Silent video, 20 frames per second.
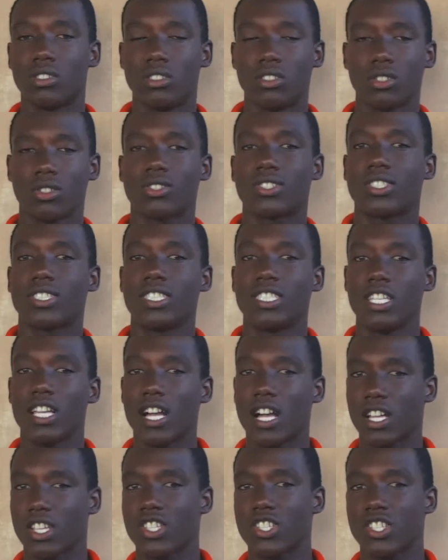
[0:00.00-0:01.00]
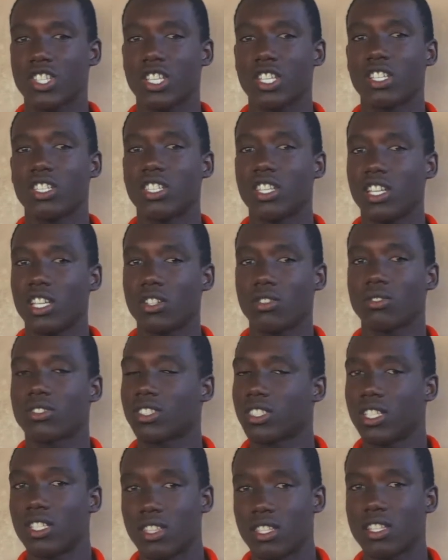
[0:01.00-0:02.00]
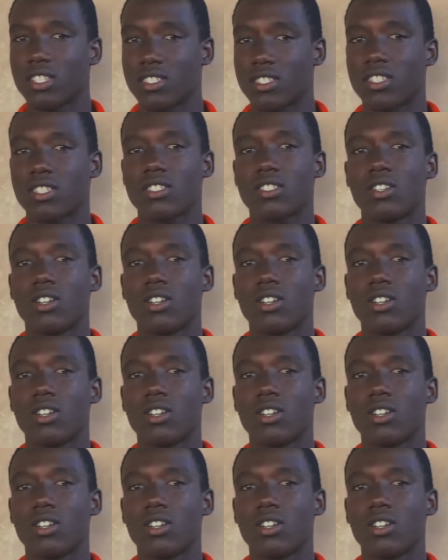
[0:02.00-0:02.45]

does the action in a sentence.